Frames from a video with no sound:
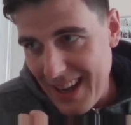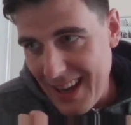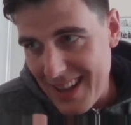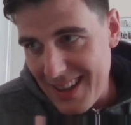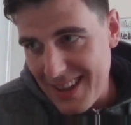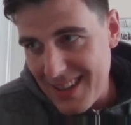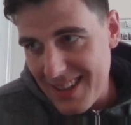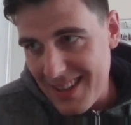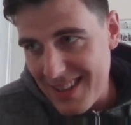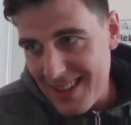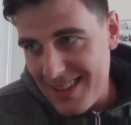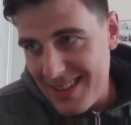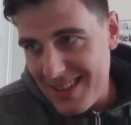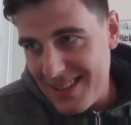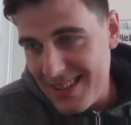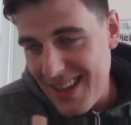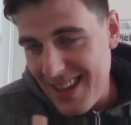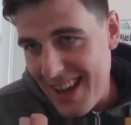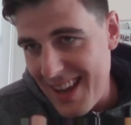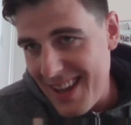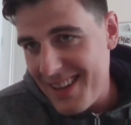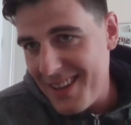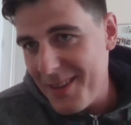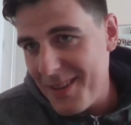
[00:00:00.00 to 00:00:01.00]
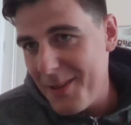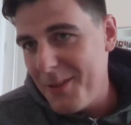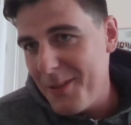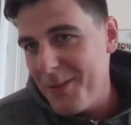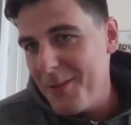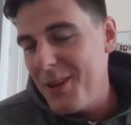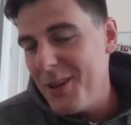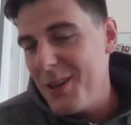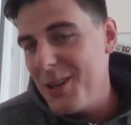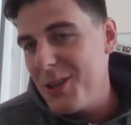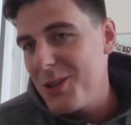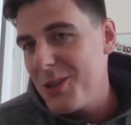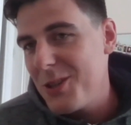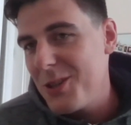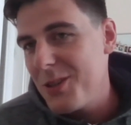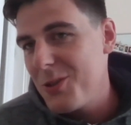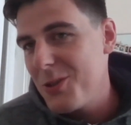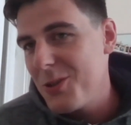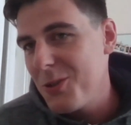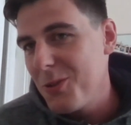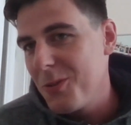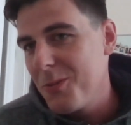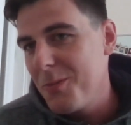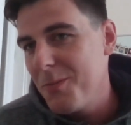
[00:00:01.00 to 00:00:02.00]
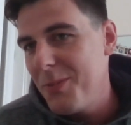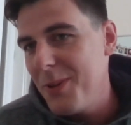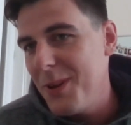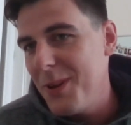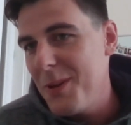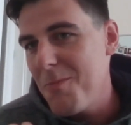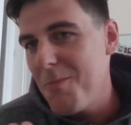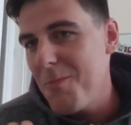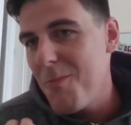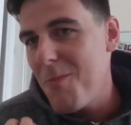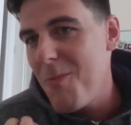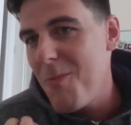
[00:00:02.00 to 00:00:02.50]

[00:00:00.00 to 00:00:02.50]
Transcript: can say we should be